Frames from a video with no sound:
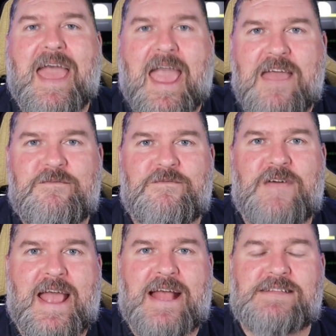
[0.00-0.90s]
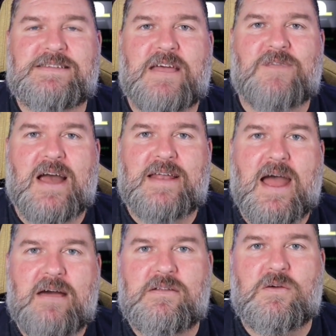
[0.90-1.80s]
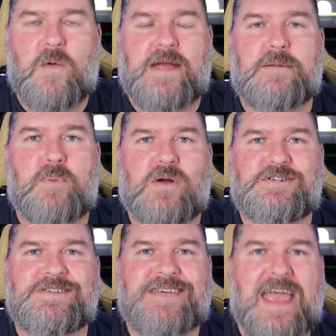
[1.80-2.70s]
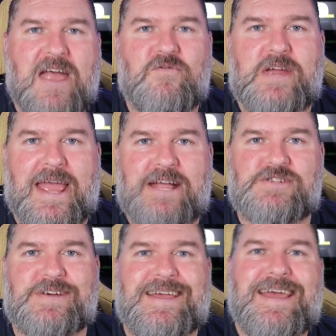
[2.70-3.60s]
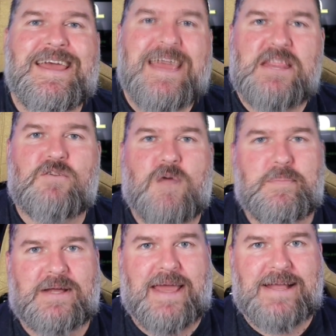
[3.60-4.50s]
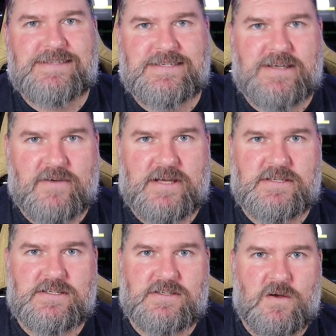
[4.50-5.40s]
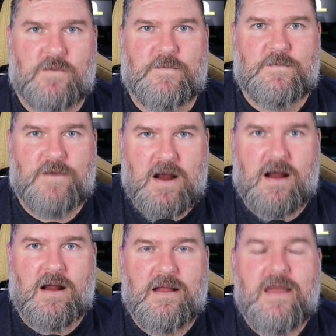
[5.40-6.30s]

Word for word: and fans have gone out of their way to purchase every entry in the Replicade series so far.